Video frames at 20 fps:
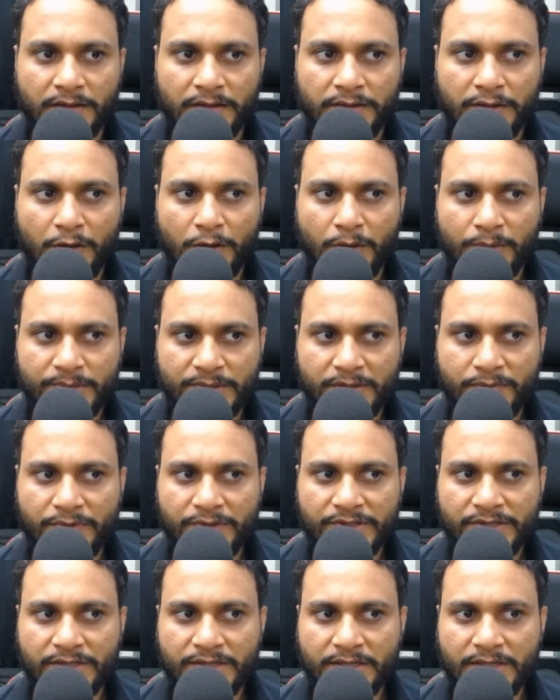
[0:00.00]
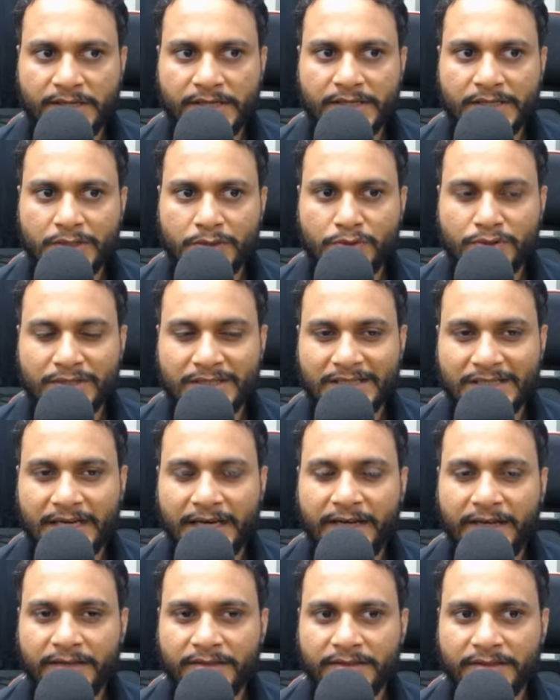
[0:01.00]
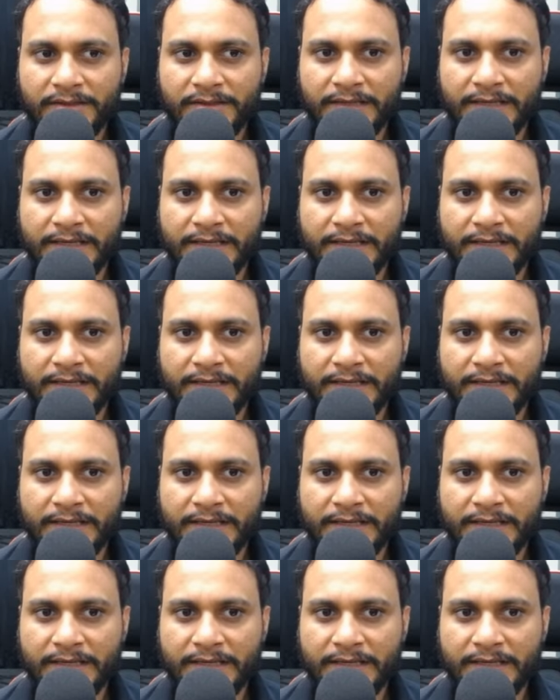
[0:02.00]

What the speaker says: The observation here is to slide the